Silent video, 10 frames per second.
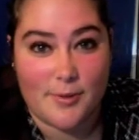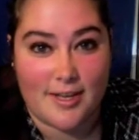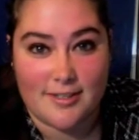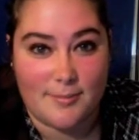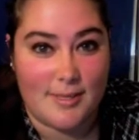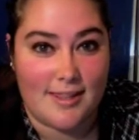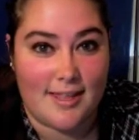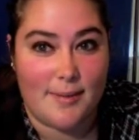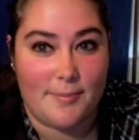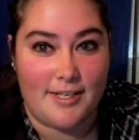We got to meet
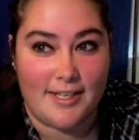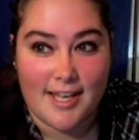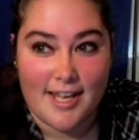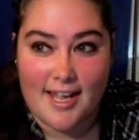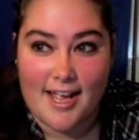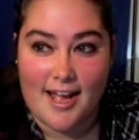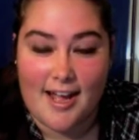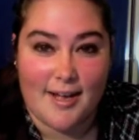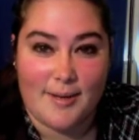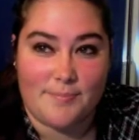them,
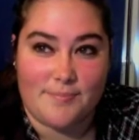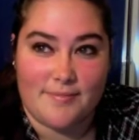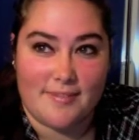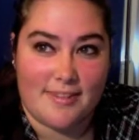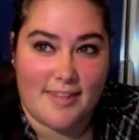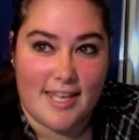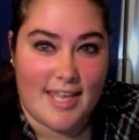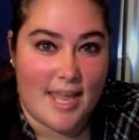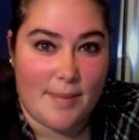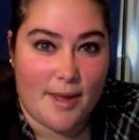and they
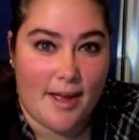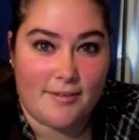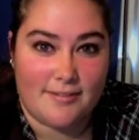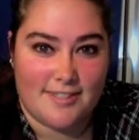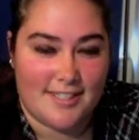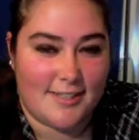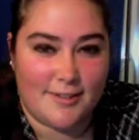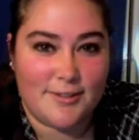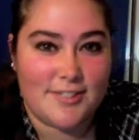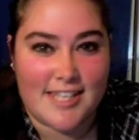came out and did a
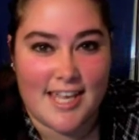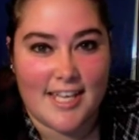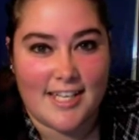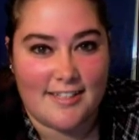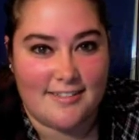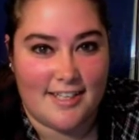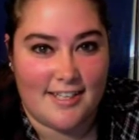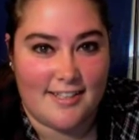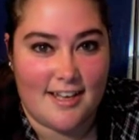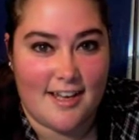little skit, and then